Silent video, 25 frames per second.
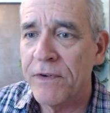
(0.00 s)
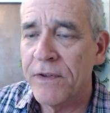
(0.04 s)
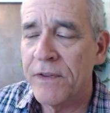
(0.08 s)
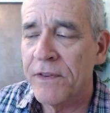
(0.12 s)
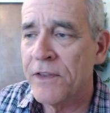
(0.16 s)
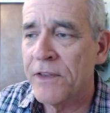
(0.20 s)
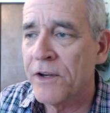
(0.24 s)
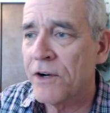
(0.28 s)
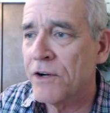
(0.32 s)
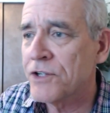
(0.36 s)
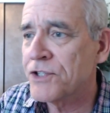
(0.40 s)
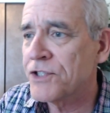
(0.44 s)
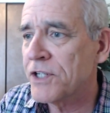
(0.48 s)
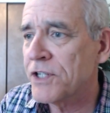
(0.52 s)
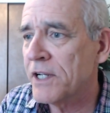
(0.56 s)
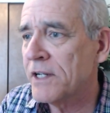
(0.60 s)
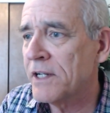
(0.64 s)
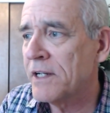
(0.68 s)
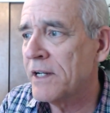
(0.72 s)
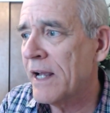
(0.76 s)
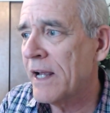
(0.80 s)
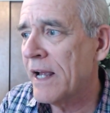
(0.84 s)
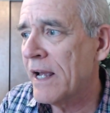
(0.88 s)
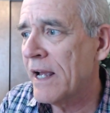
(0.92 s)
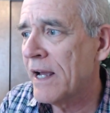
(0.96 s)
there's
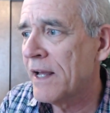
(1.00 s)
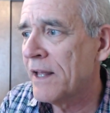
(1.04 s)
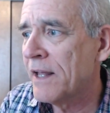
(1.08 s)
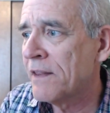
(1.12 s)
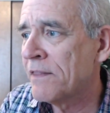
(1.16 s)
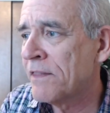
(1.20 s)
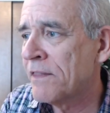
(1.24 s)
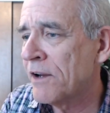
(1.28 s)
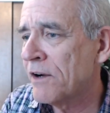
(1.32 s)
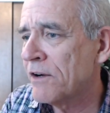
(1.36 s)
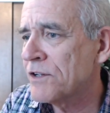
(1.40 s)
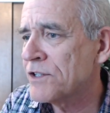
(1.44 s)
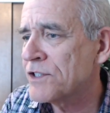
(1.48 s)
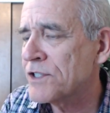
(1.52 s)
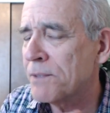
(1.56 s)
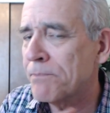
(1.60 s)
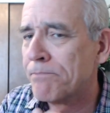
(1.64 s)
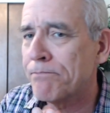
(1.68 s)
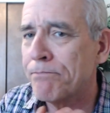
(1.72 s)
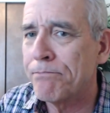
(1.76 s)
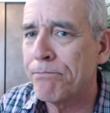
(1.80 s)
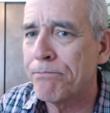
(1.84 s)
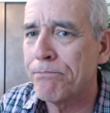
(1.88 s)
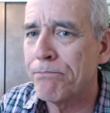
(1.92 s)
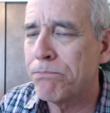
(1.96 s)
a there's a
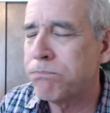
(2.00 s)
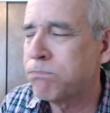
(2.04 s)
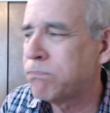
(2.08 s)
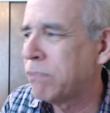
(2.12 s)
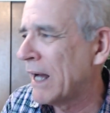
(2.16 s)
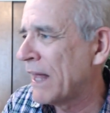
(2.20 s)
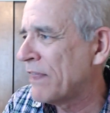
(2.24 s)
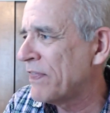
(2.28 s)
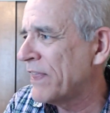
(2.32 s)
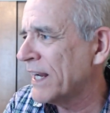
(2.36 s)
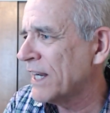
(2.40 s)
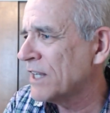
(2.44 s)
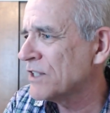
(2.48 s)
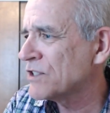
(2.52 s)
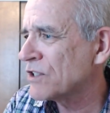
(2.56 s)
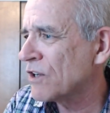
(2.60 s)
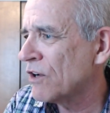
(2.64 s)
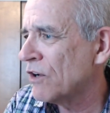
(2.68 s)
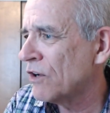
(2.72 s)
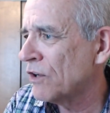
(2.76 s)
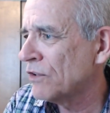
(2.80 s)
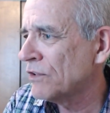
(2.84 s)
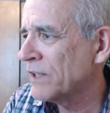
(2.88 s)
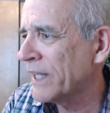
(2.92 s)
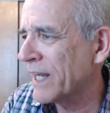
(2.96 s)
I think it's
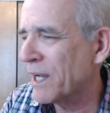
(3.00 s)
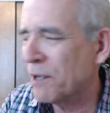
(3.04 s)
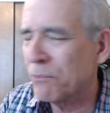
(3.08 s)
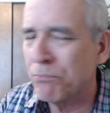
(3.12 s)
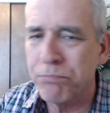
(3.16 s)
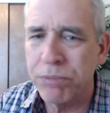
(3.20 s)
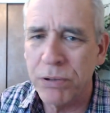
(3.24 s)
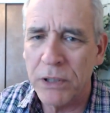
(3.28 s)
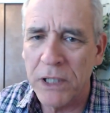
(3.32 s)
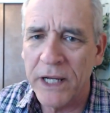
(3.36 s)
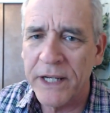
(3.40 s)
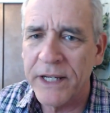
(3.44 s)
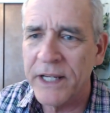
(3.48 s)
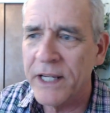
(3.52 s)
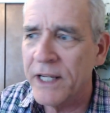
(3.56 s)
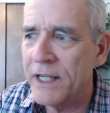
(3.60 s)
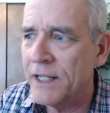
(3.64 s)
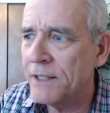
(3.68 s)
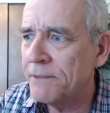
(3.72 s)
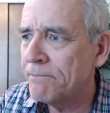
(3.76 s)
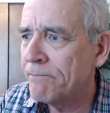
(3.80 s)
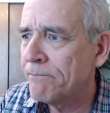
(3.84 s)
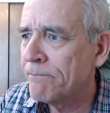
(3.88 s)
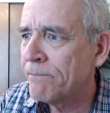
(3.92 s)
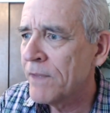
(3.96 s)
called like a
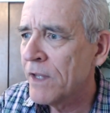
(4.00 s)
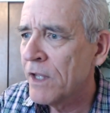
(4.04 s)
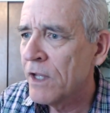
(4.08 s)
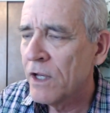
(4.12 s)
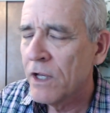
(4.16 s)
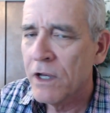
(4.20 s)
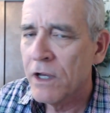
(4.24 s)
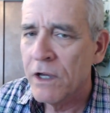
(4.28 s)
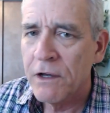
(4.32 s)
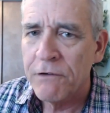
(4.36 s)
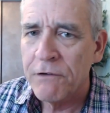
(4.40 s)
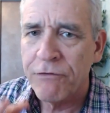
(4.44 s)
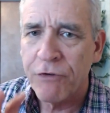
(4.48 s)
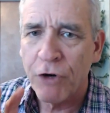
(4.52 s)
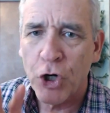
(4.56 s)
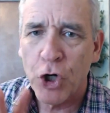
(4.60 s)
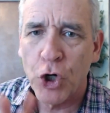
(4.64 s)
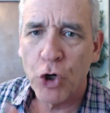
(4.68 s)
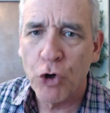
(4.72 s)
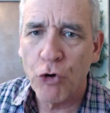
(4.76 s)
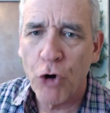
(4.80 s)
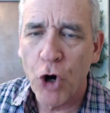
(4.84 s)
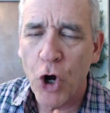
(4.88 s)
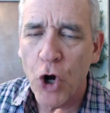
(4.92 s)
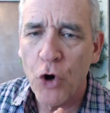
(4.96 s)
plug-in for
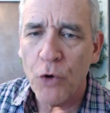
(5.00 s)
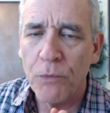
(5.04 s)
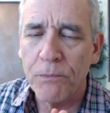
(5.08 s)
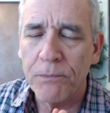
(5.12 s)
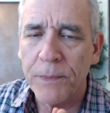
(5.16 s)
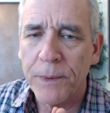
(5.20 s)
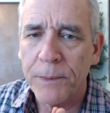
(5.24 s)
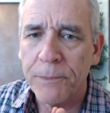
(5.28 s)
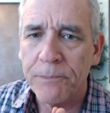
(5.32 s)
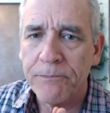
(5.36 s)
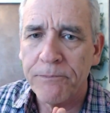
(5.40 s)
Chrome,